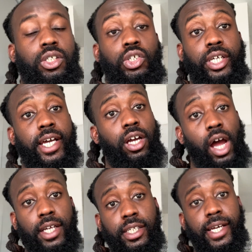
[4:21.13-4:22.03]
So yeah
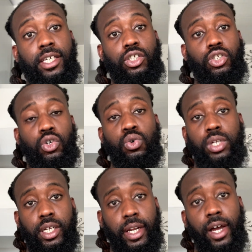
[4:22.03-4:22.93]
guys, it's
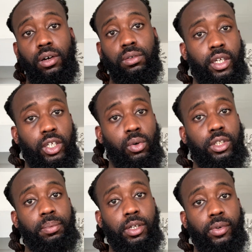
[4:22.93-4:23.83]
cooling now. You don't want it
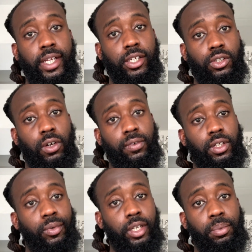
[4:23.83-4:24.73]
to be really soft, and then
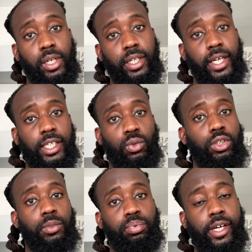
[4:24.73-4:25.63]
when you put it in there, it's all
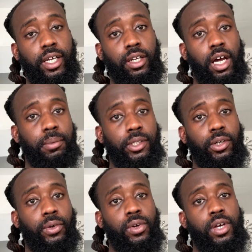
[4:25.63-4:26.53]
just breaking up. So
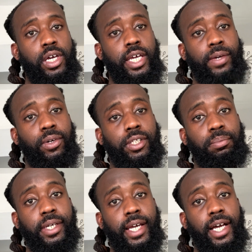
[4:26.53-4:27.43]
you want it to
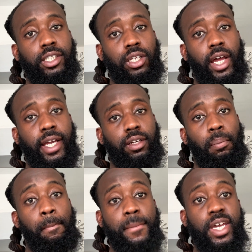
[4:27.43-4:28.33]
be as like
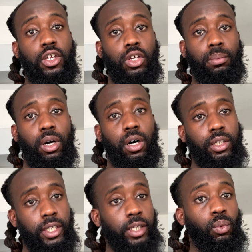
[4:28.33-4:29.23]
medium
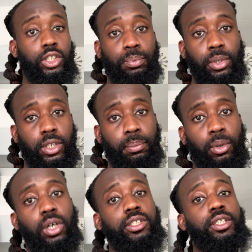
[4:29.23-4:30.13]
hard, and then once you put it in the
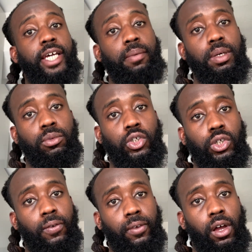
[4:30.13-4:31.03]
pot, it's going to get a bit more
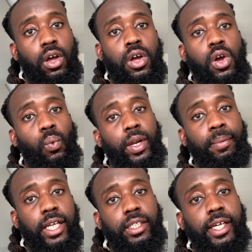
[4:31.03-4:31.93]
softer. When
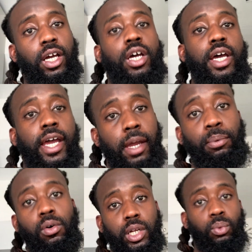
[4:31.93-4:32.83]
mixing it, it
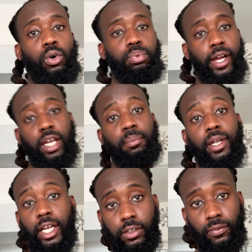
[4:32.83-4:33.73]
probably will break, but
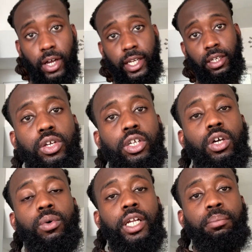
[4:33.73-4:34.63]
that's fine. just don't
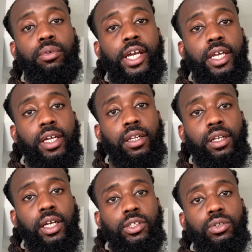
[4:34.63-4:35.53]
want it breaking
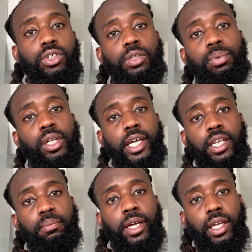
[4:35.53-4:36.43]
as soon as you put it in
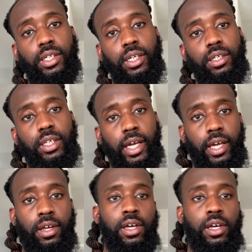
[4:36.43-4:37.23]
and mix it, yeah?